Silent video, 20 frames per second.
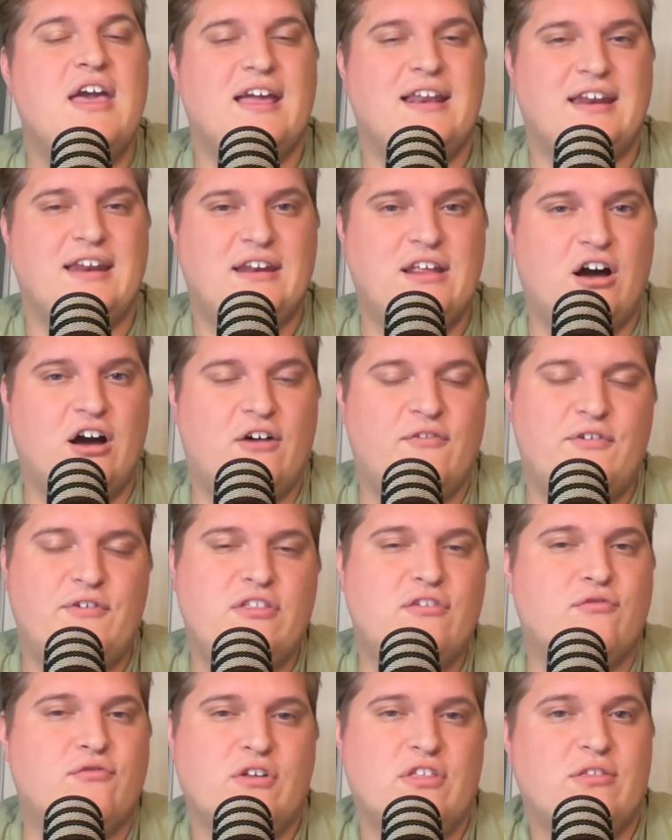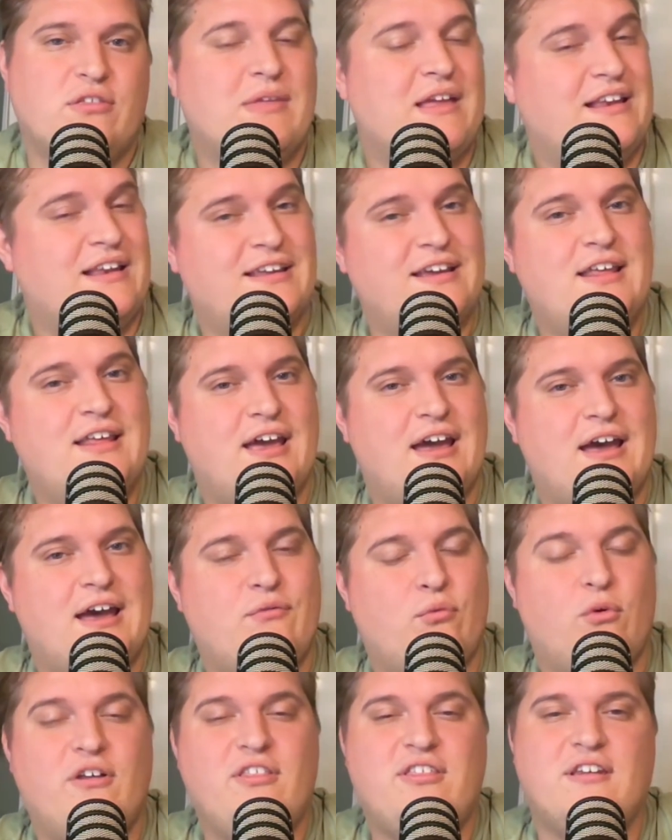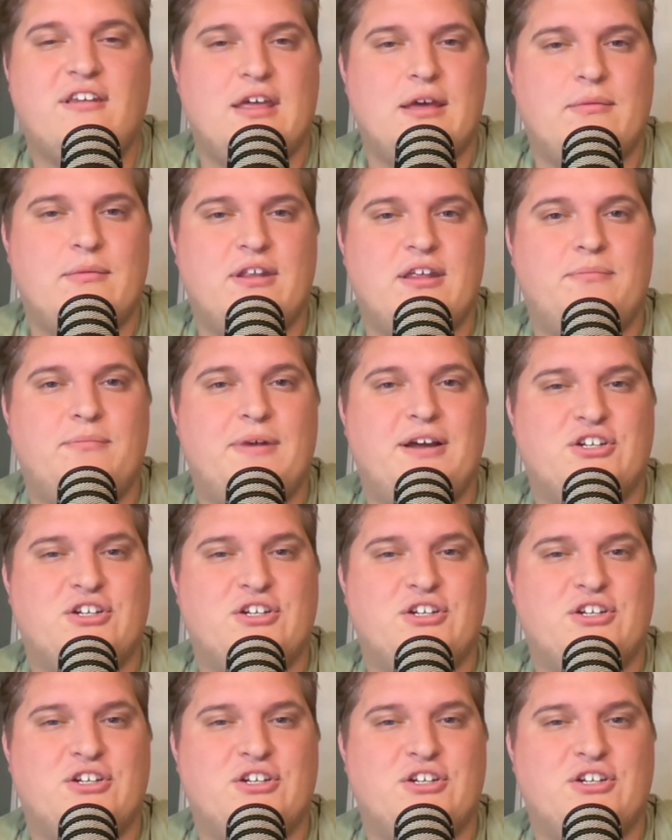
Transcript: and any offensive rhythm they did have was inhibited